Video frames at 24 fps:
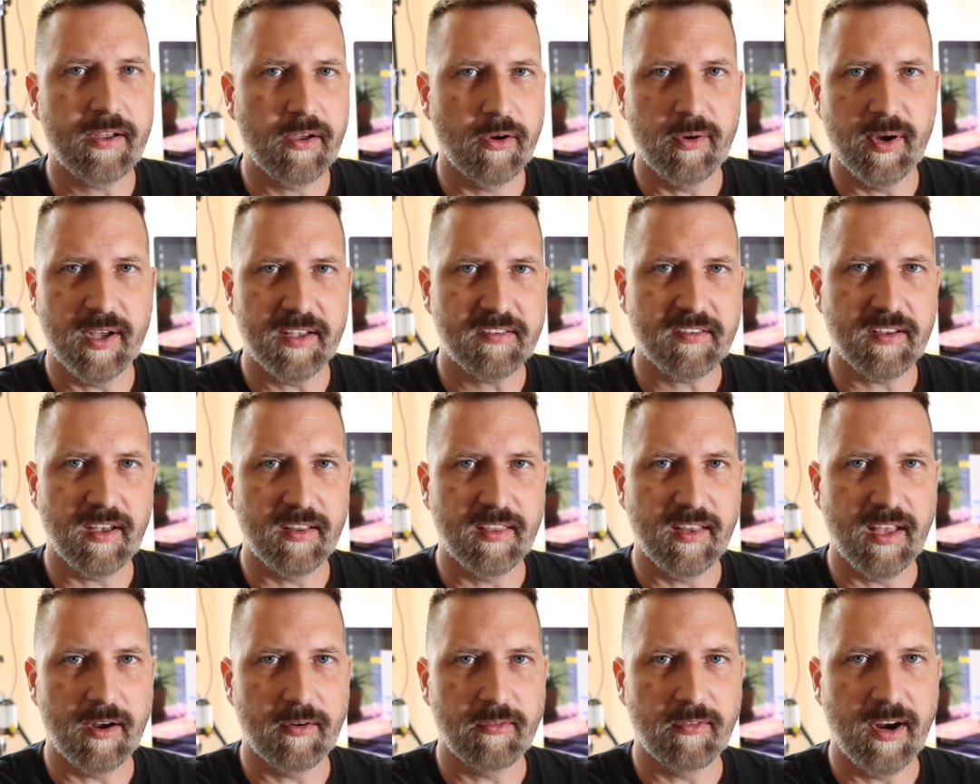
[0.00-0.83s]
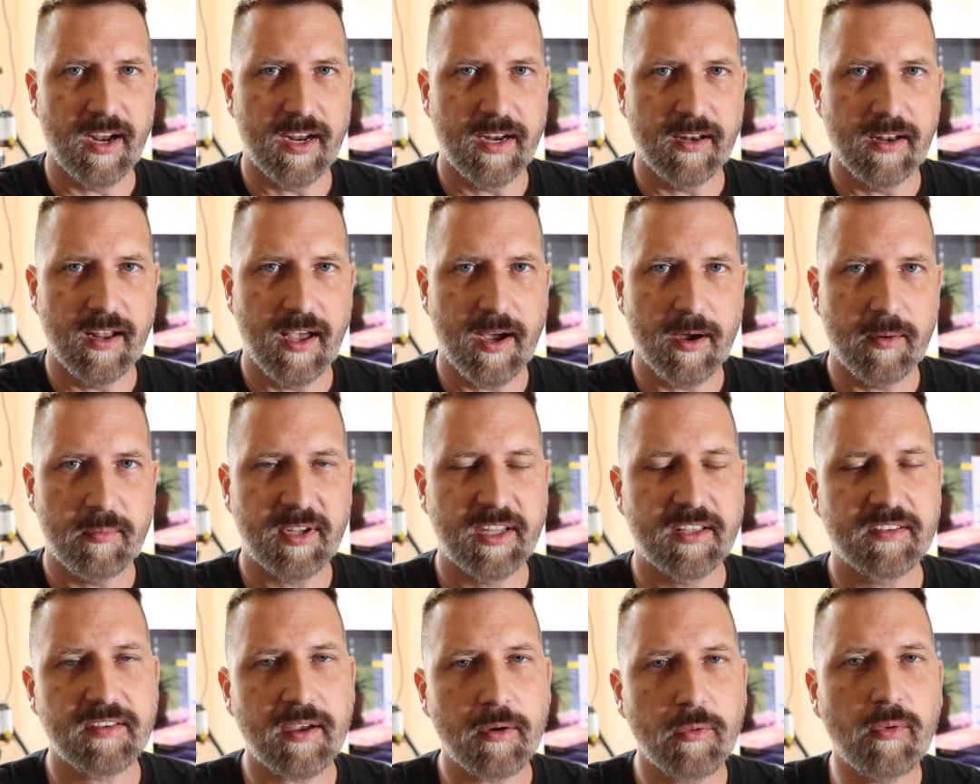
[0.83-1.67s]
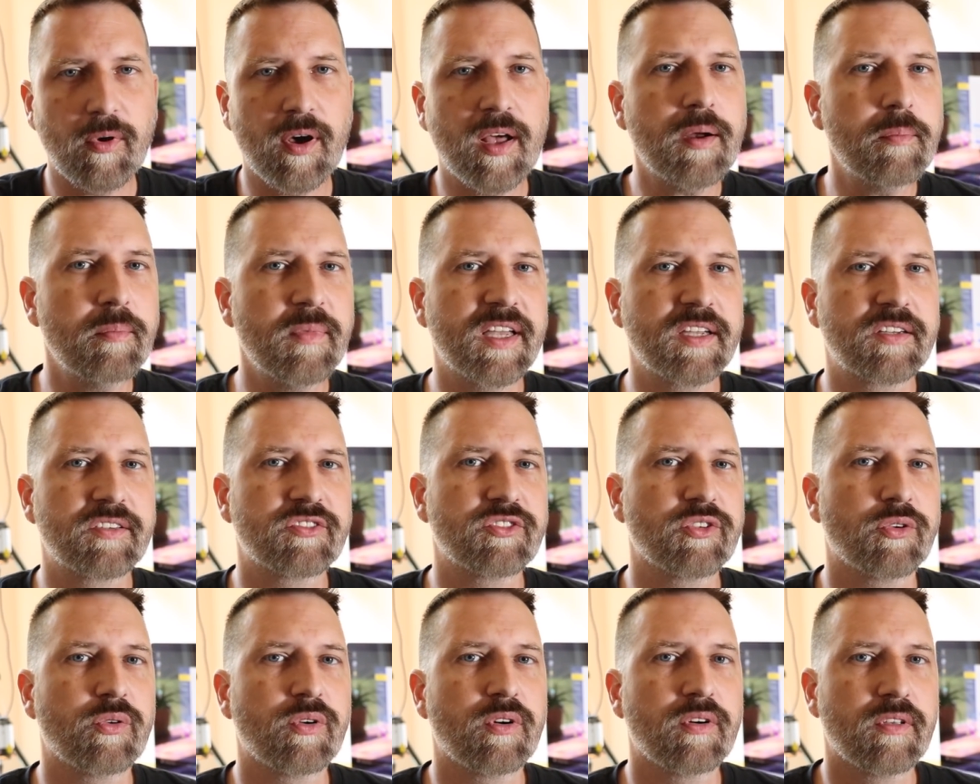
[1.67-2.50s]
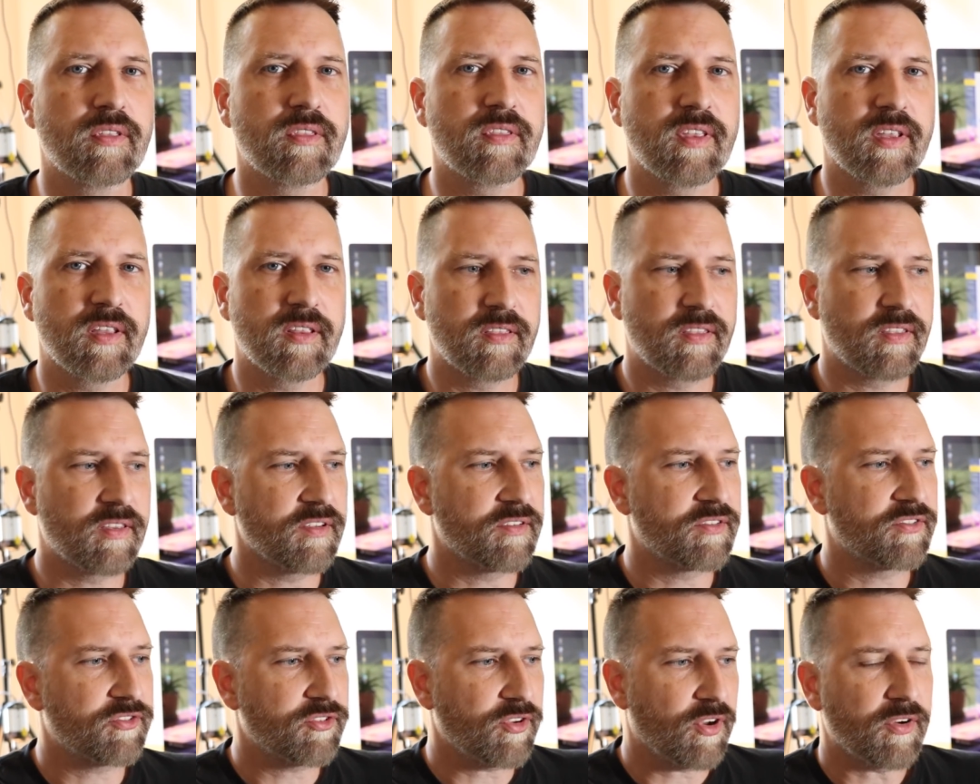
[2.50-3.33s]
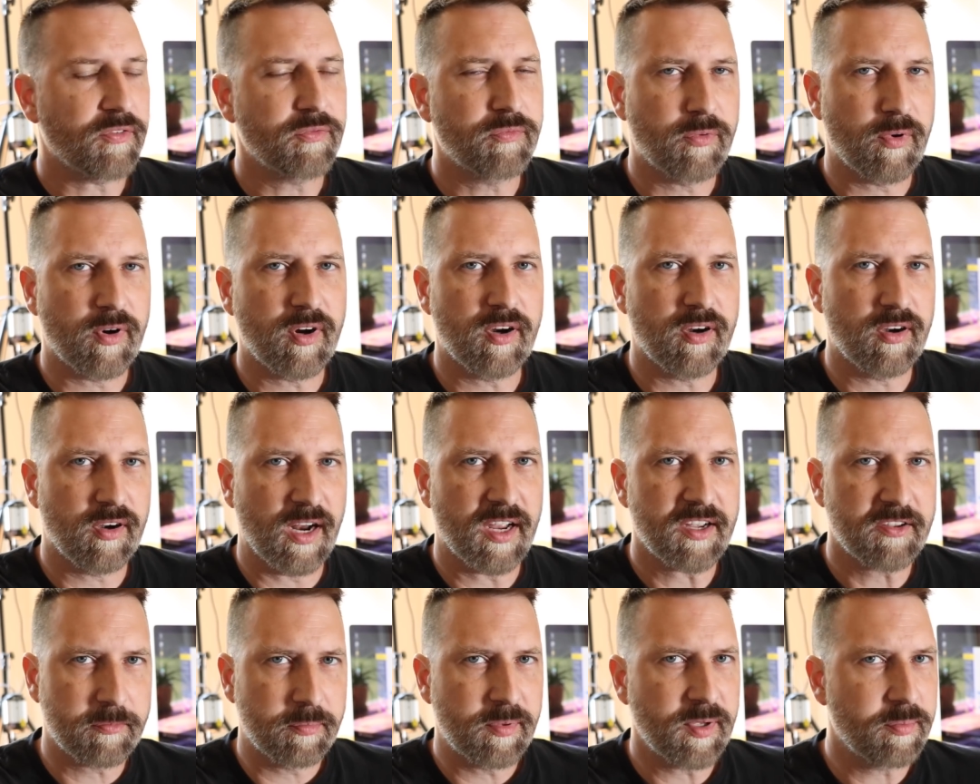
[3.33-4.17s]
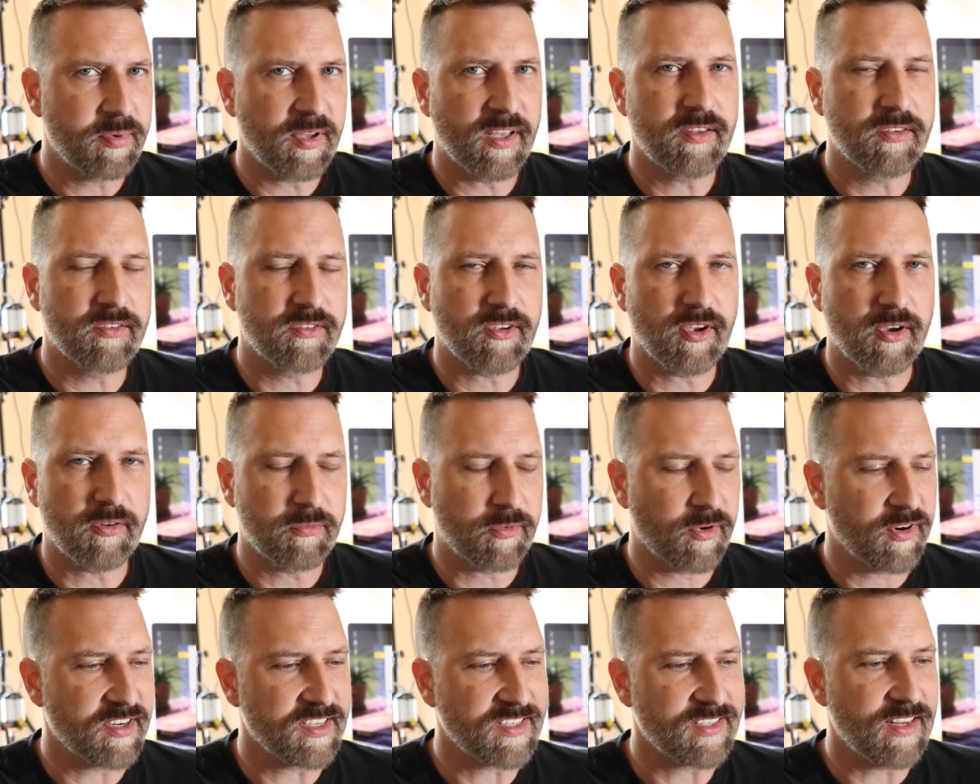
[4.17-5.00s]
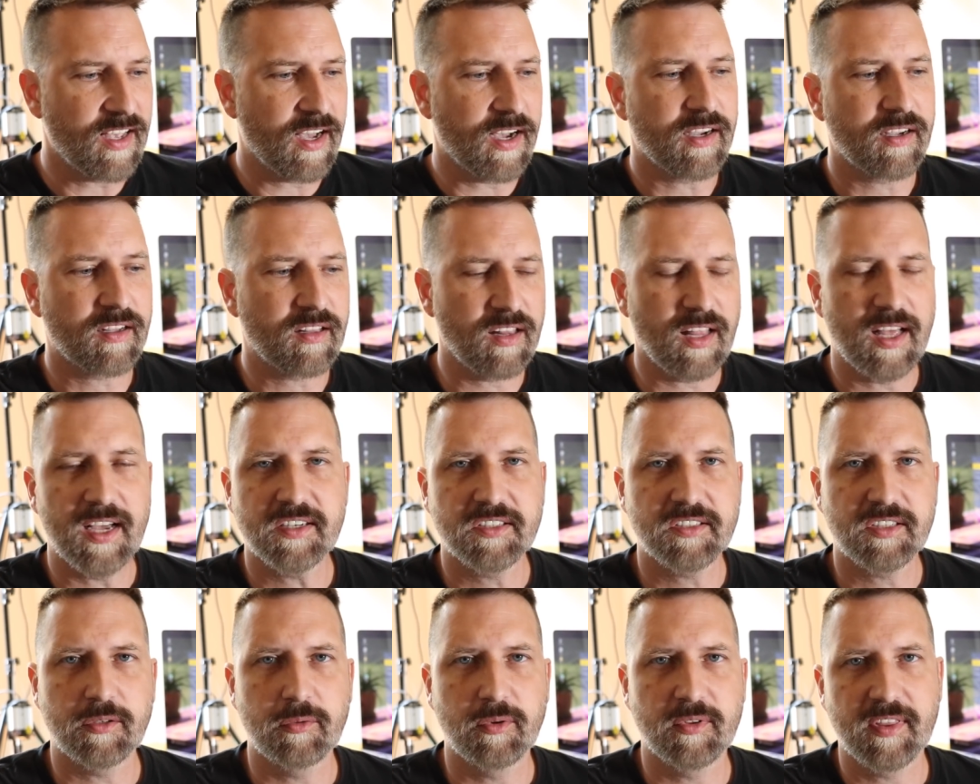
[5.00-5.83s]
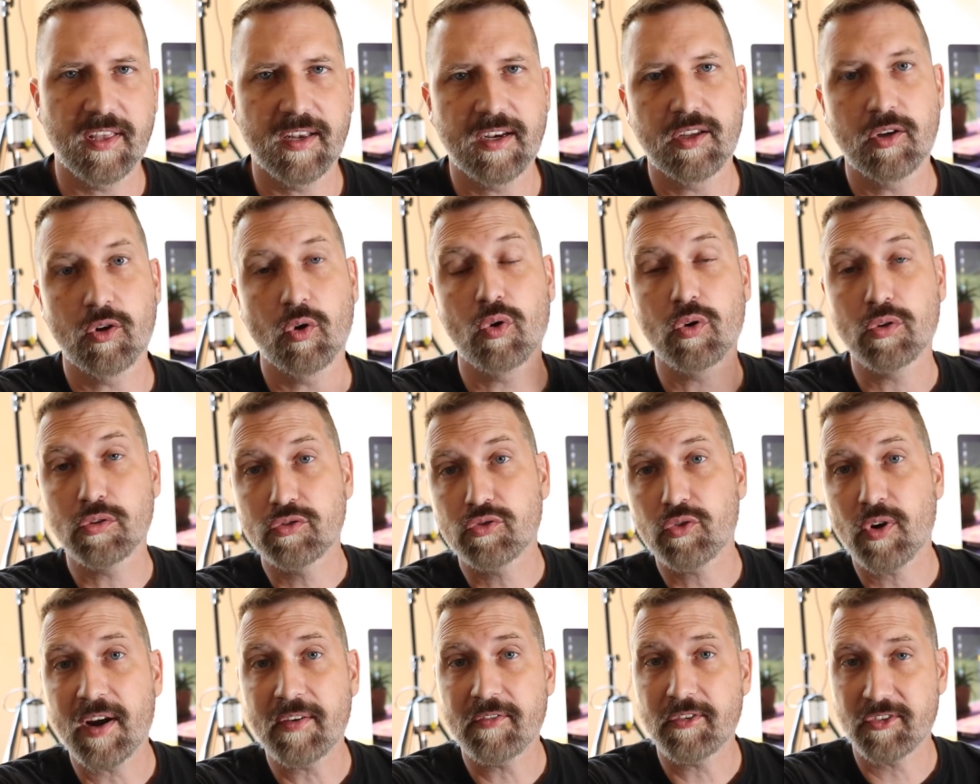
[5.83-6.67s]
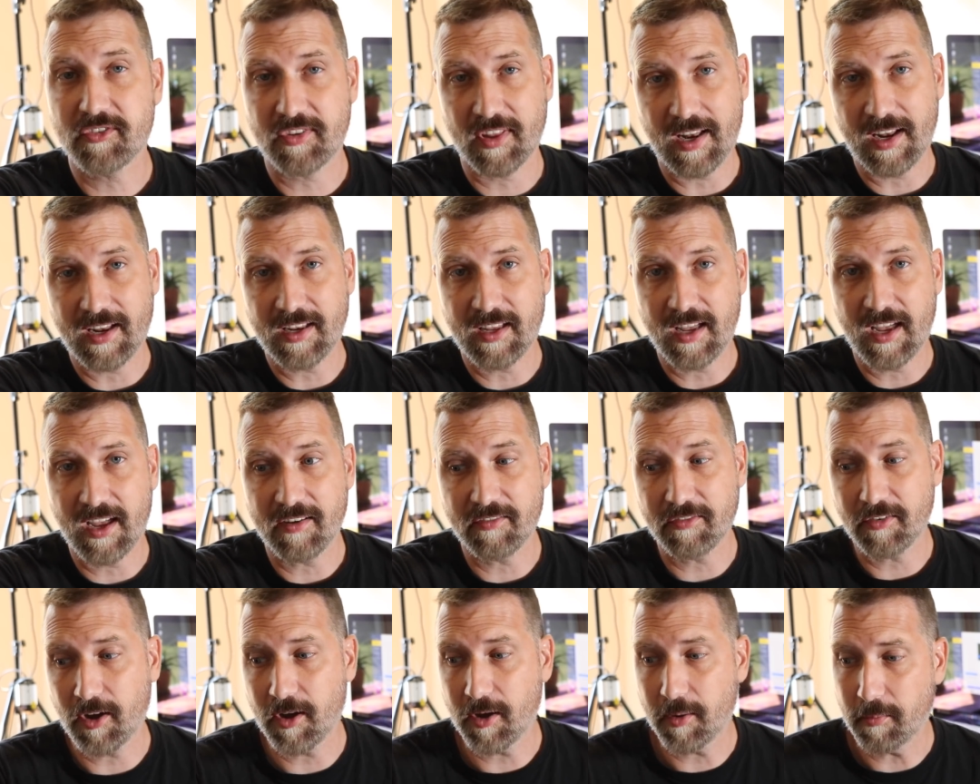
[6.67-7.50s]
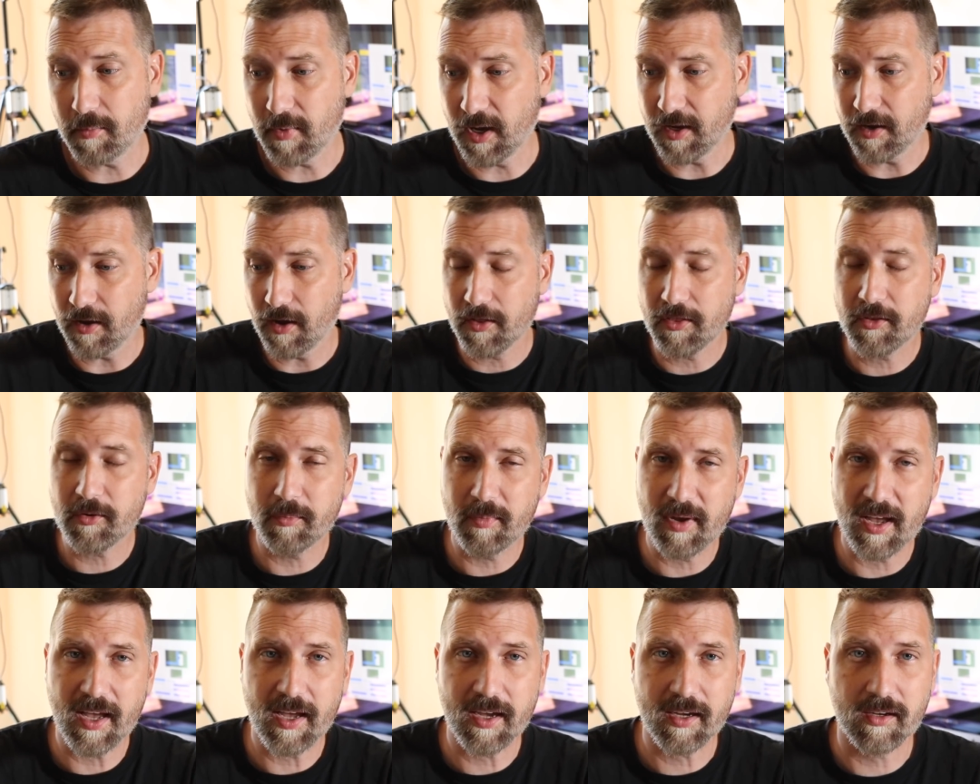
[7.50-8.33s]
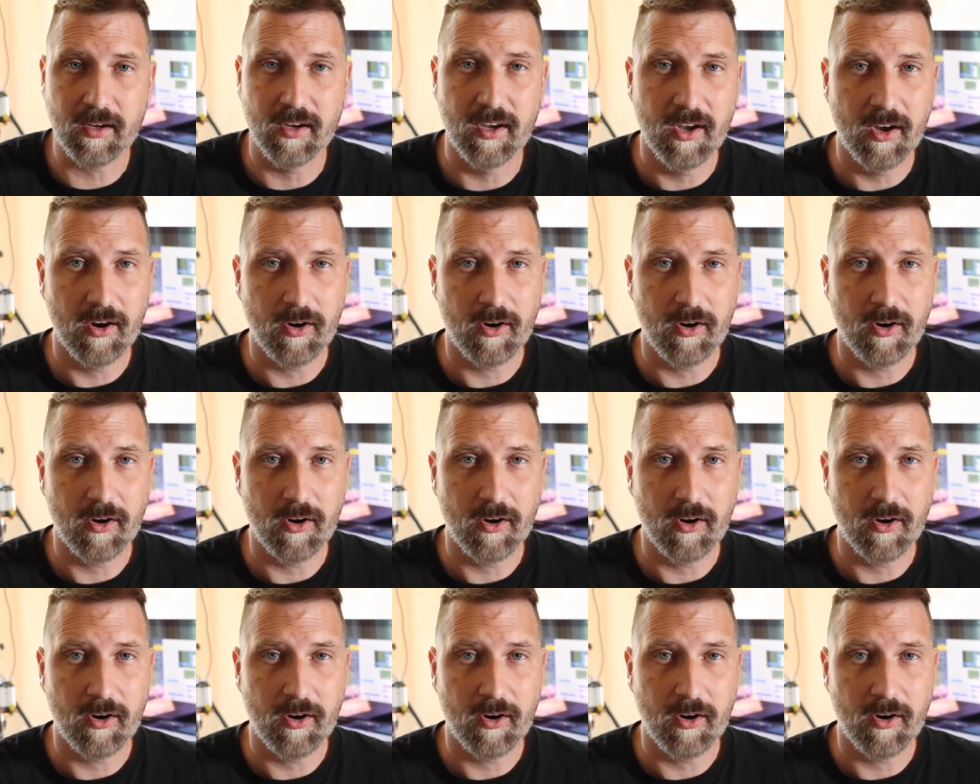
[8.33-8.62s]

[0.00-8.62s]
os on that right now because i want to make sure that the software xp pen software is not clashing with any old drivers that i have on my other mac